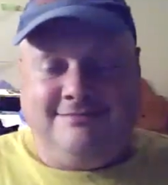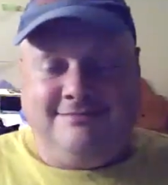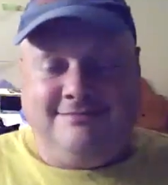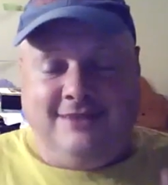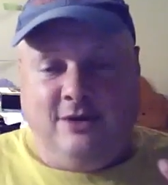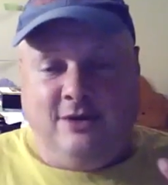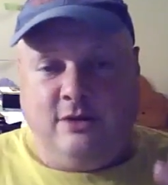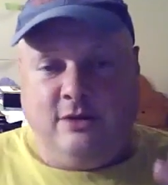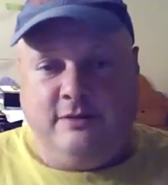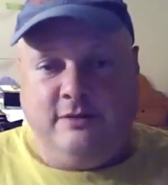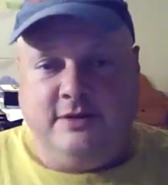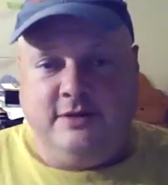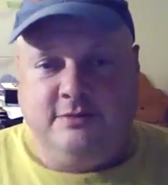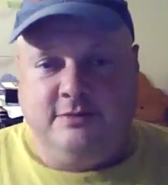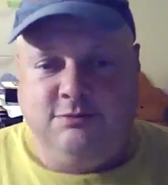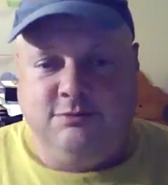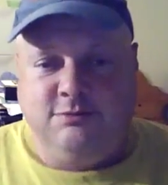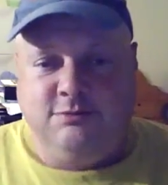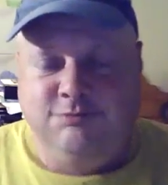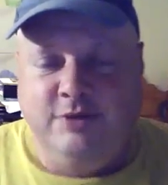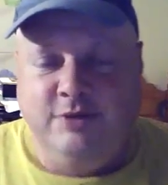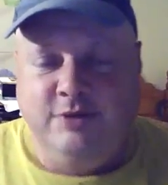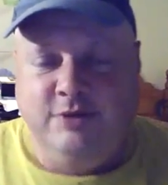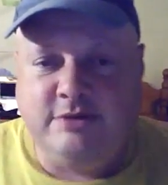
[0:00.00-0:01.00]
a lot of his
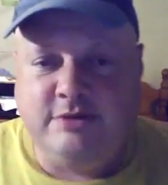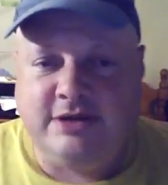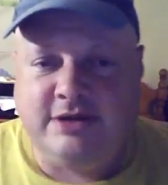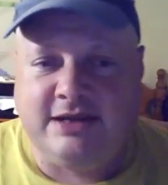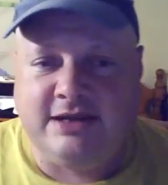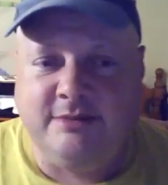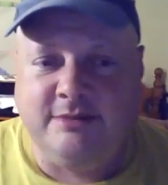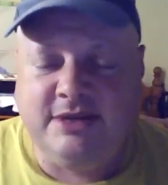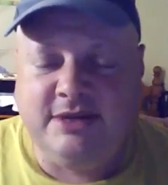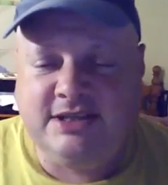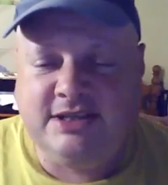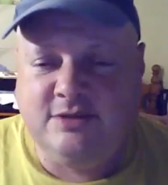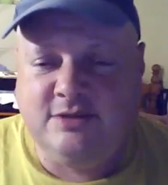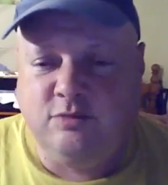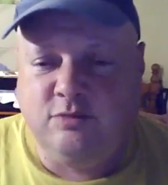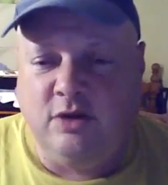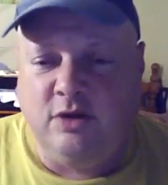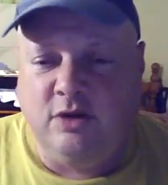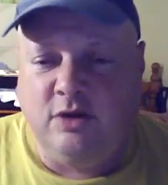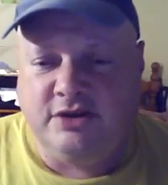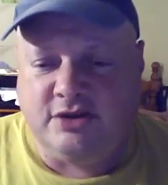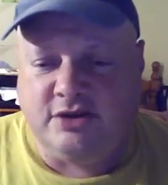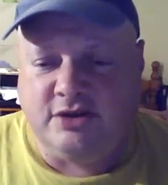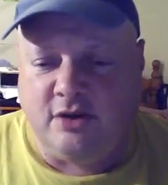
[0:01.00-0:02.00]
music, I mean, this is
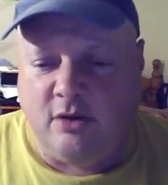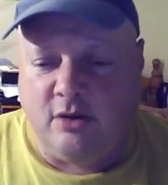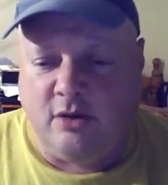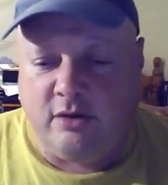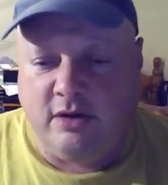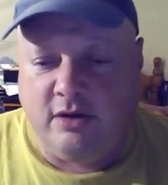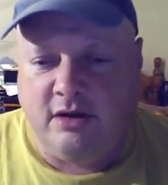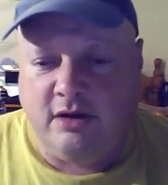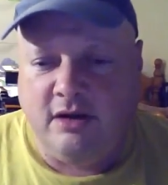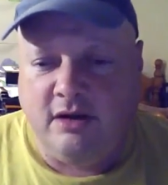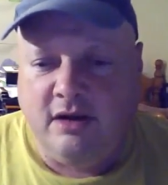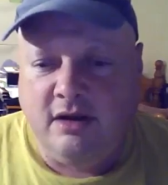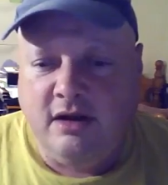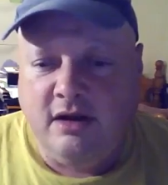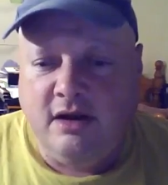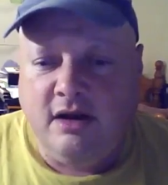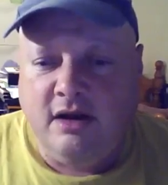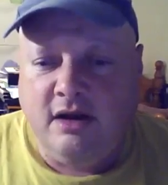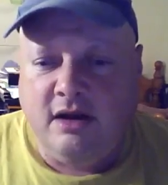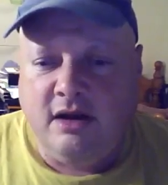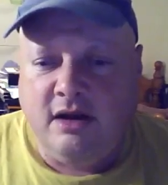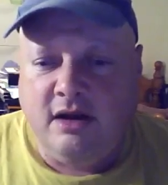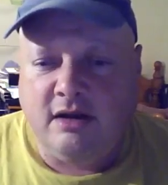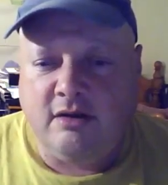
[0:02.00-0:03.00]
one song that
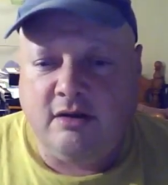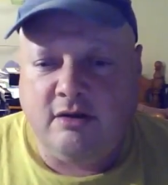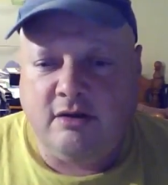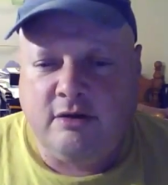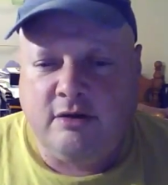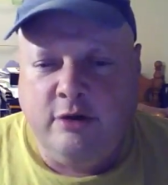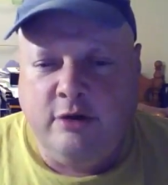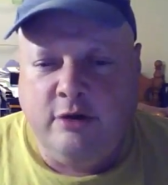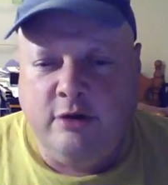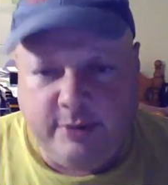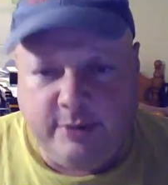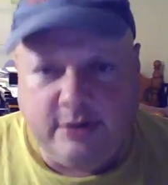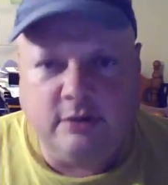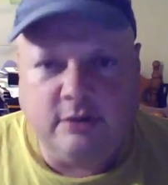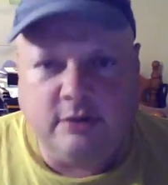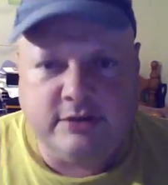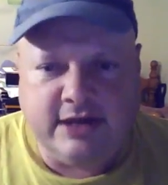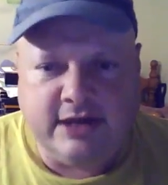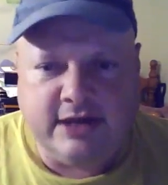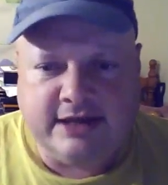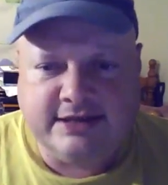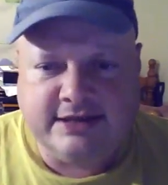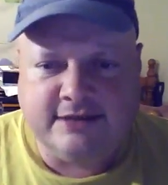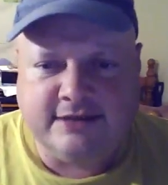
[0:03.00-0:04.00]
could be
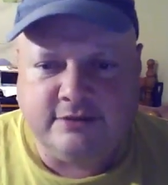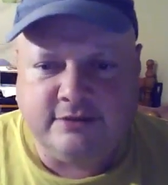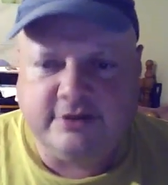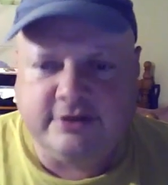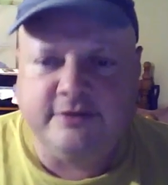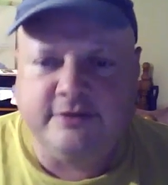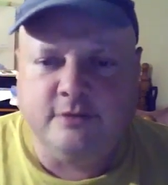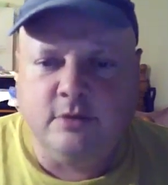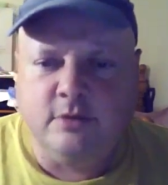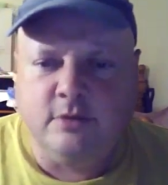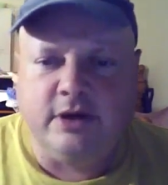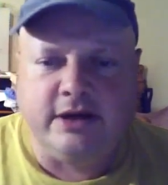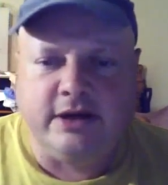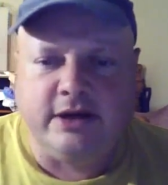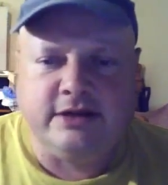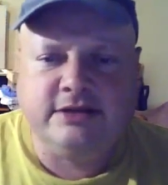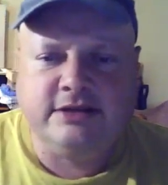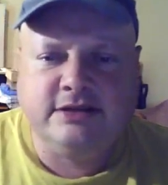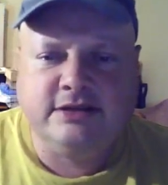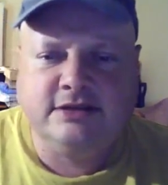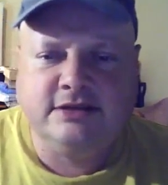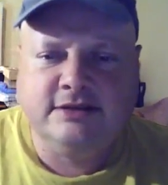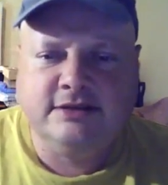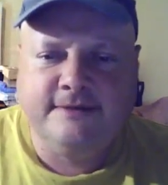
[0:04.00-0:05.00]
looked at in several different
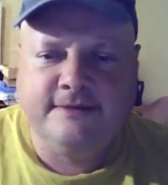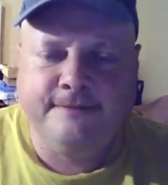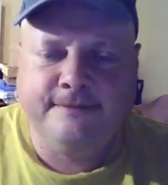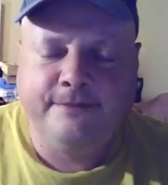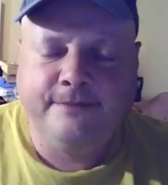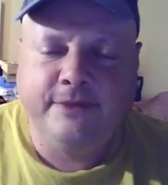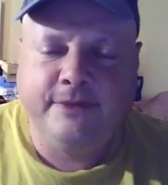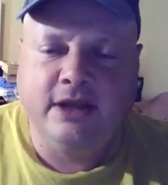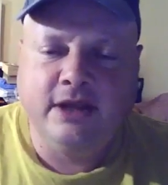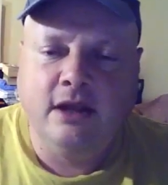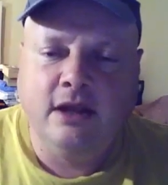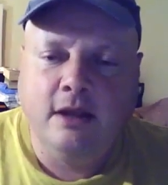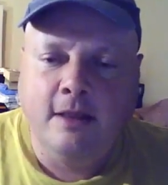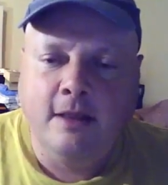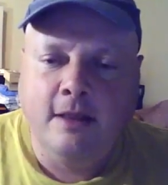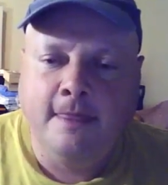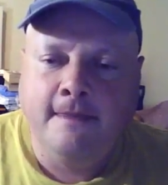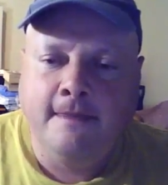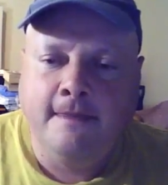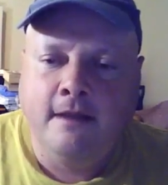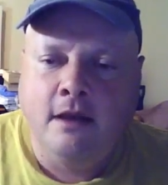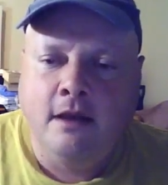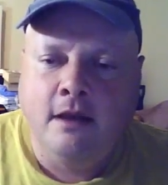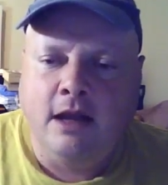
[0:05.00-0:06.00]
ways.
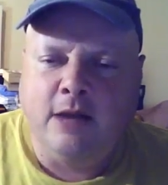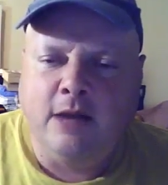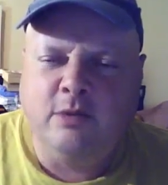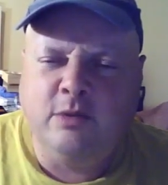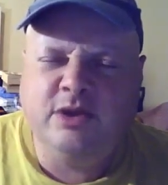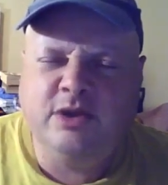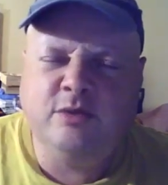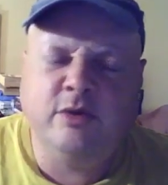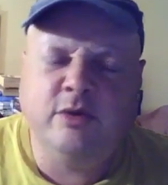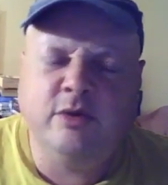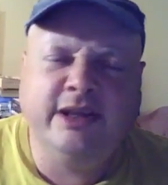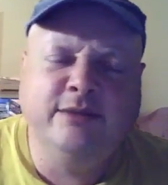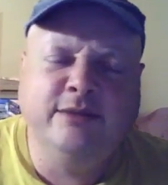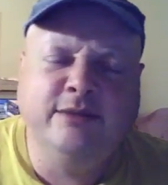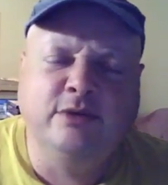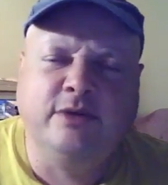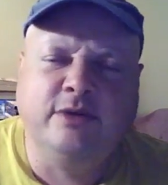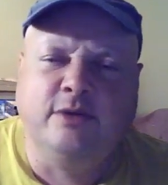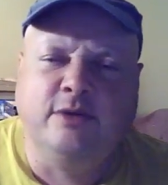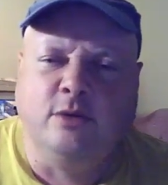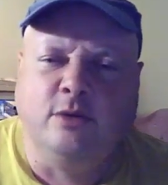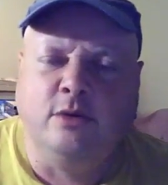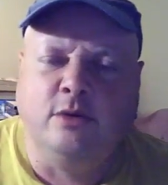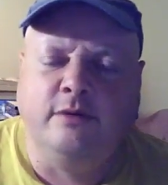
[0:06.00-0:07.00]
I wonder what he would
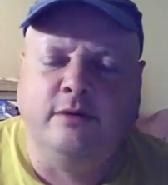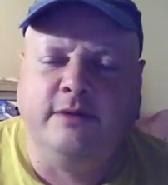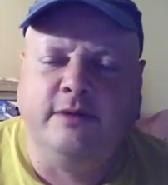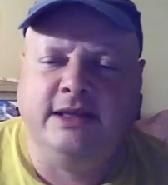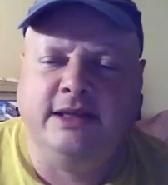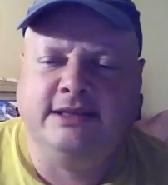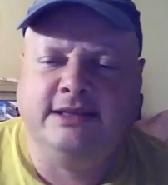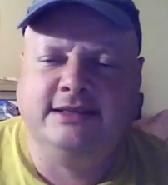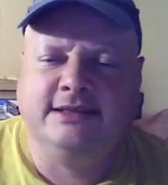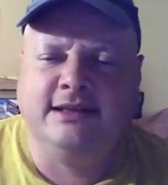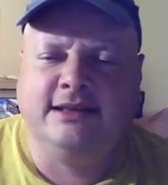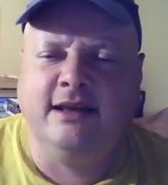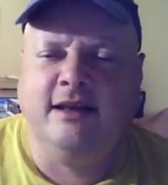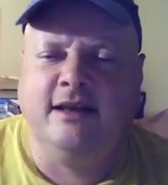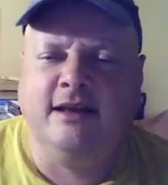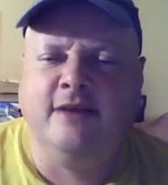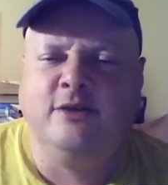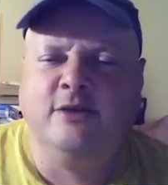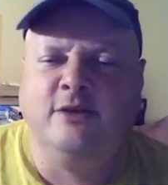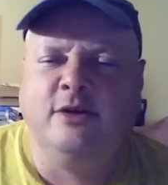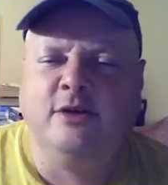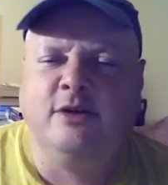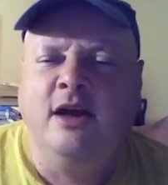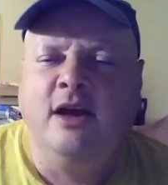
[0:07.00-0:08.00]
have thought of this.
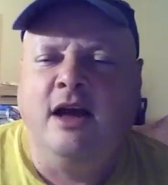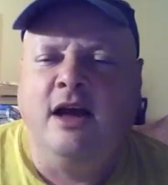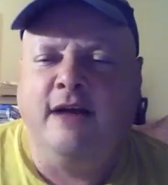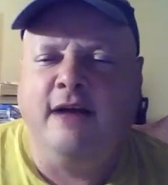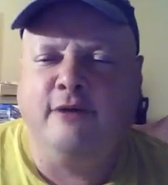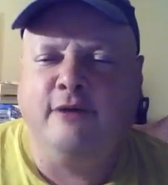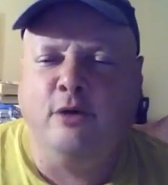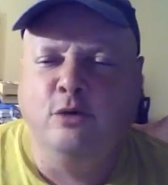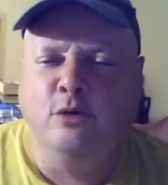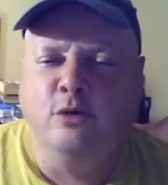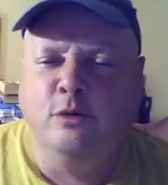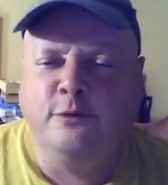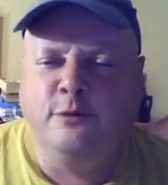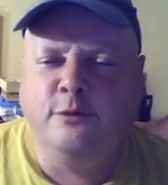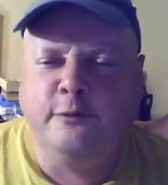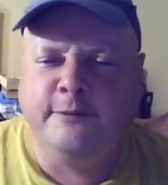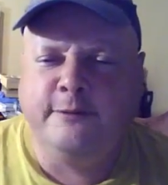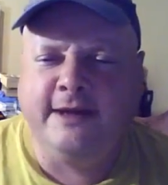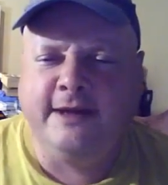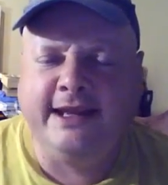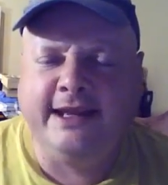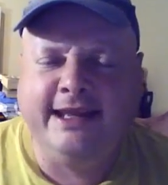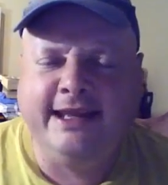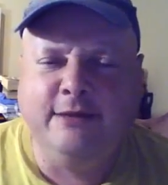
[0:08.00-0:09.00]
I've got an awful
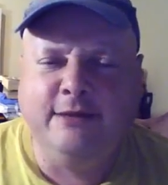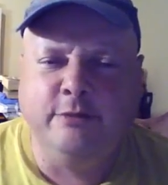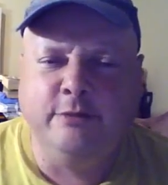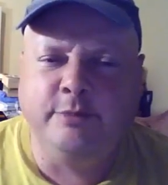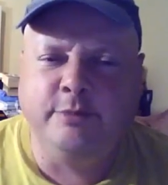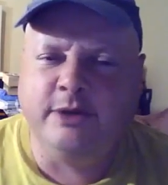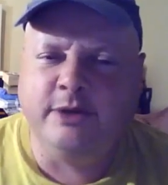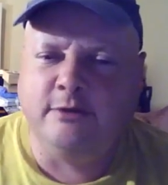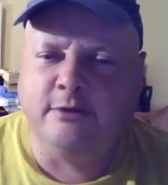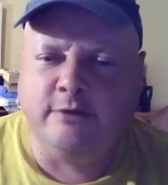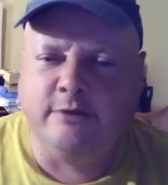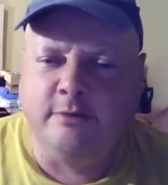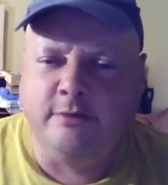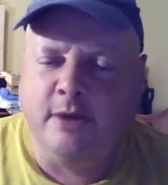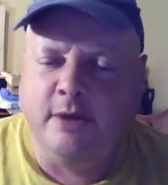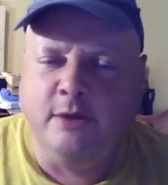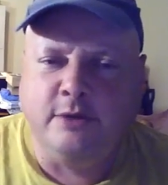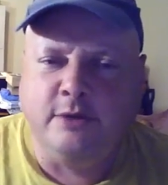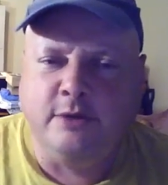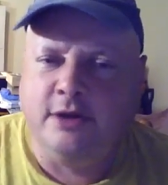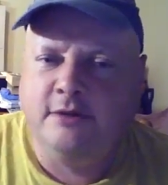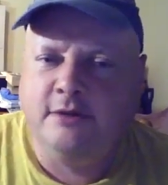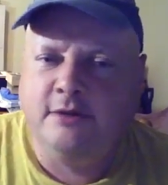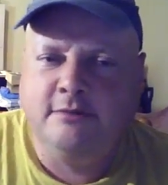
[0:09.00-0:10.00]
feeling he would be a
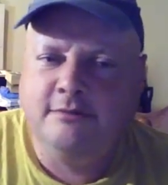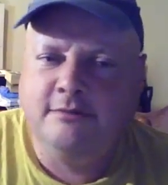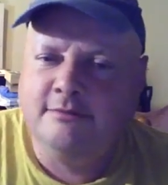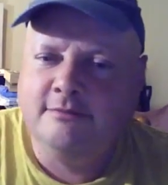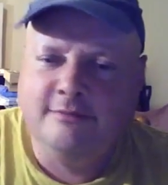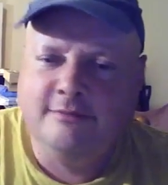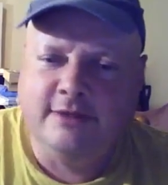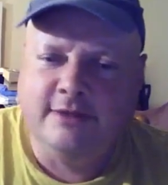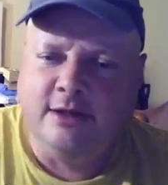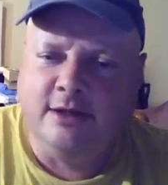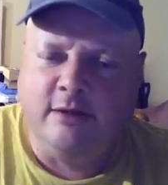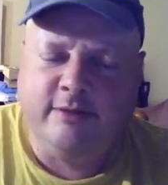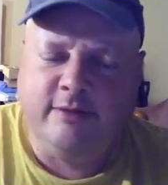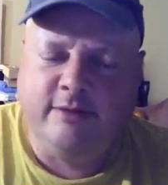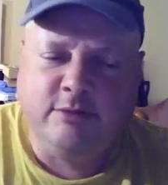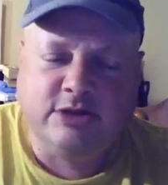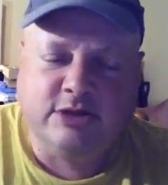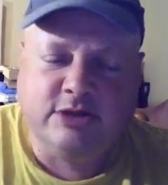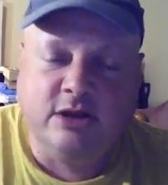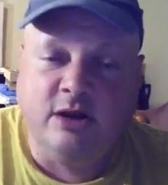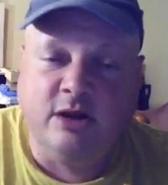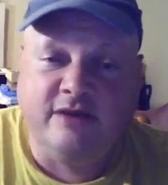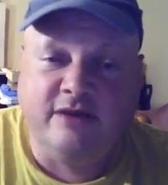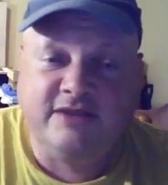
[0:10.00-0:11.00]
Ramona, you know, if he
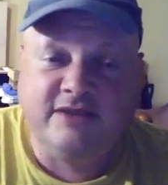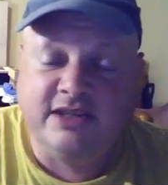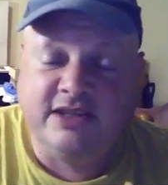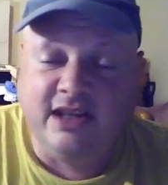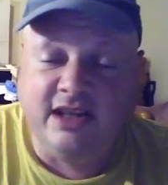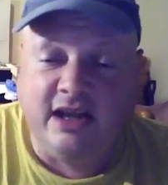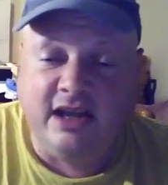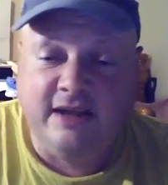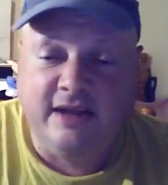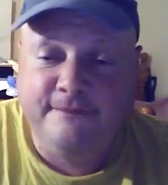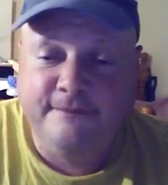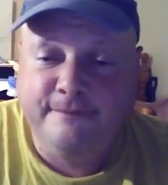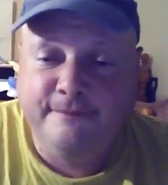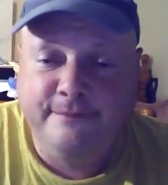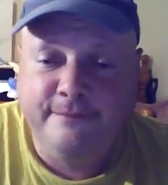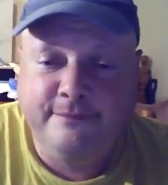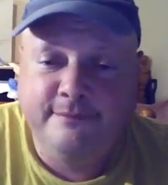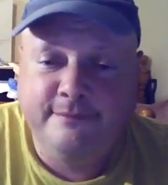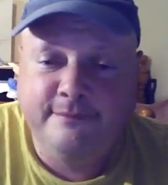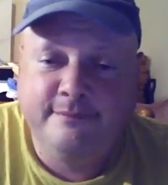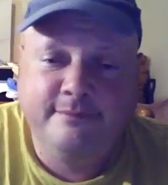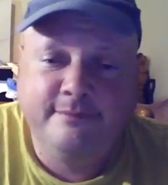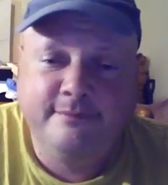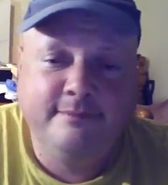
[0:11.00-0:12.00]
was alive today.
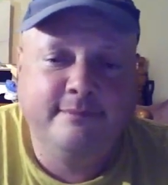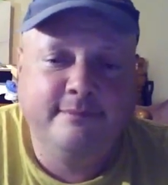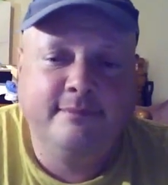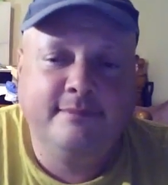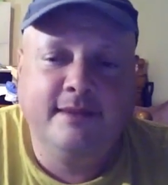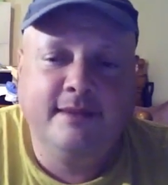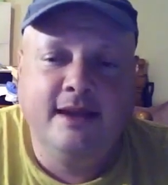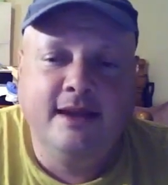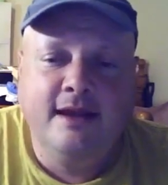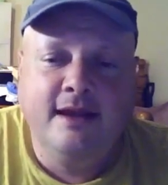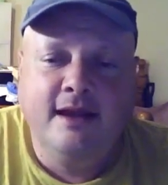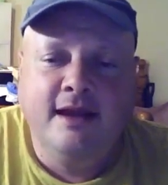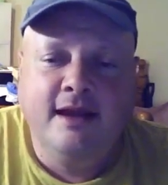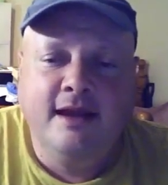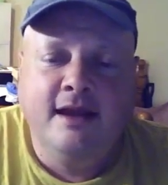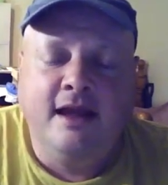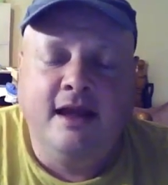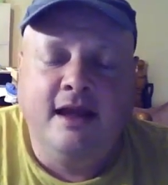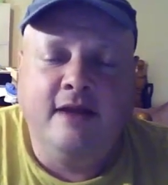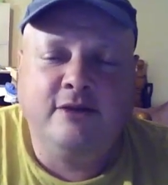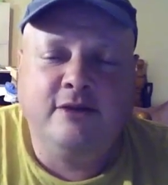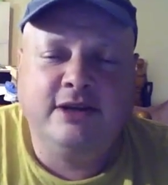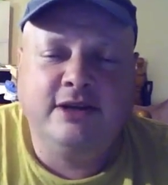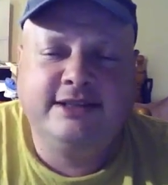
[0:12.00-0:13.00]

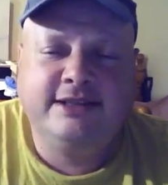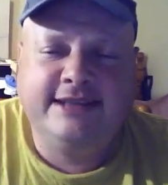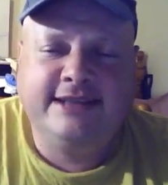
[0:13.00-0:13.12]
I've got a